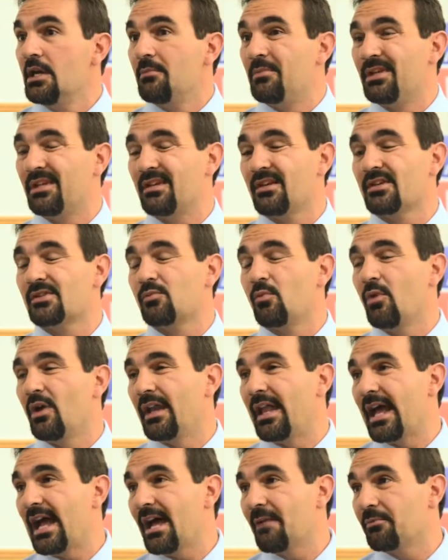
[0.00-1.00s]
Because
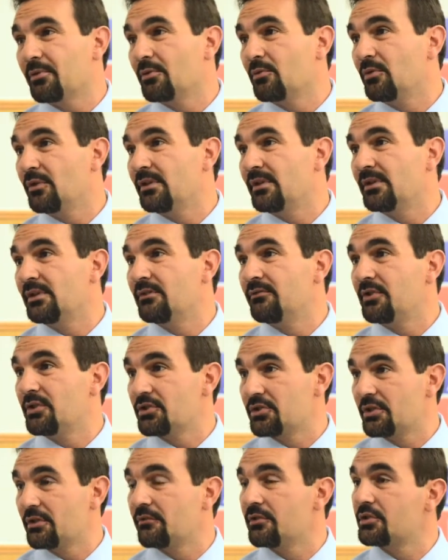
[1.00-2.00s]
what happened when the
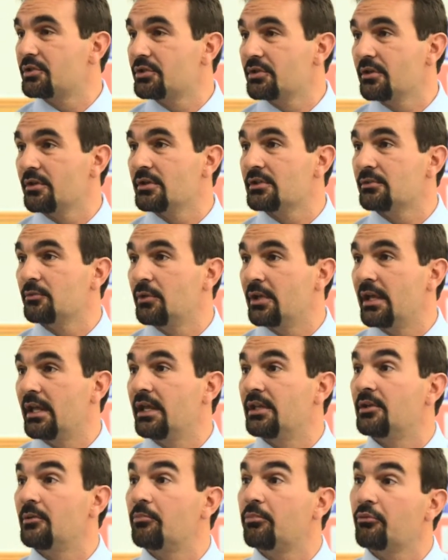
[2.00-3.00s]
Division of Insurance went
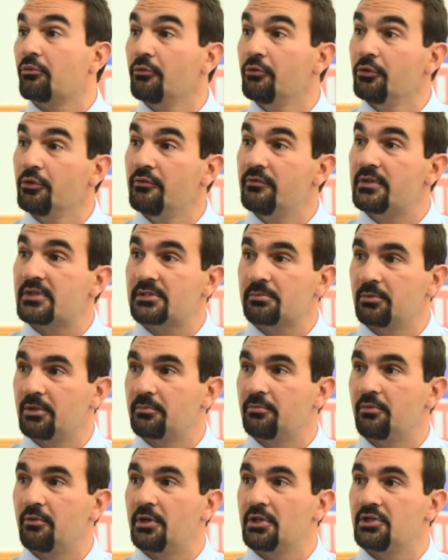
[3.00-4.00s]
ahead and approved the
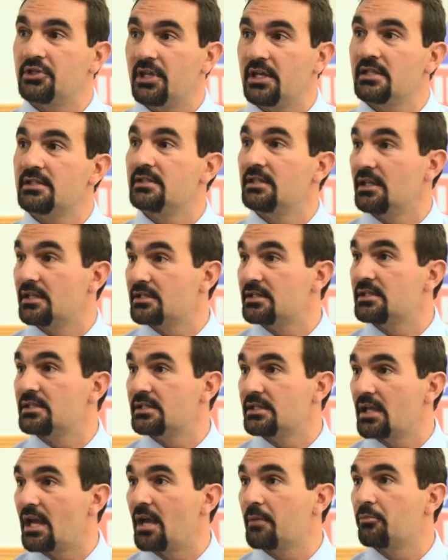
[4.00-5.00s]
split point change the
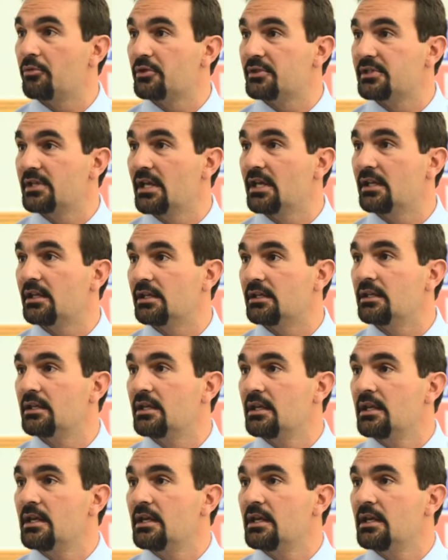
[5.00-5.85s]
NCCI presented,